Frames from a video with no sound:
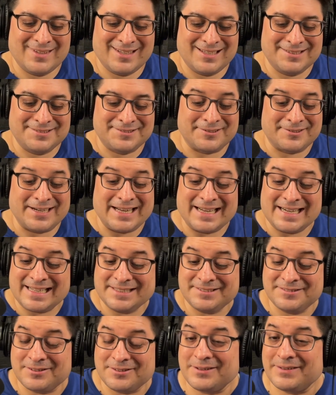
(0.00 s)
that
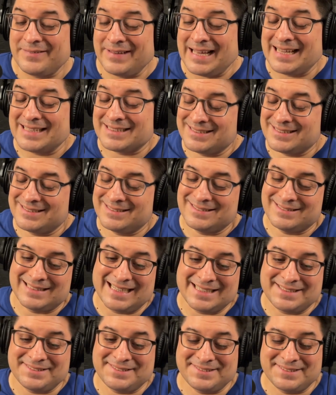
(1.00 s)
ends all of that.
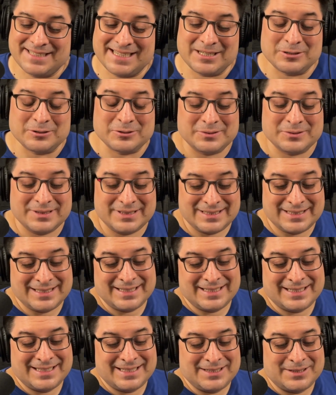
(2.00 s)
That's how
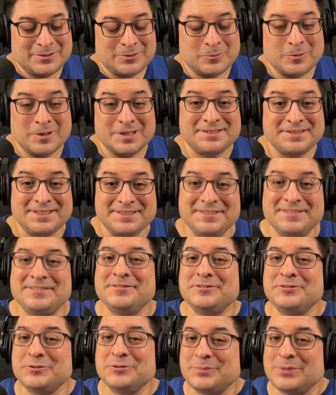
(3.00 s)
Wednesday season
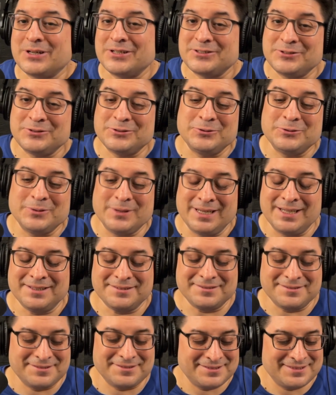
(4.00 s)
2 part 2
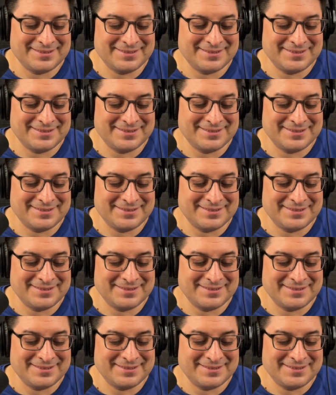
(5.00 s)
ends.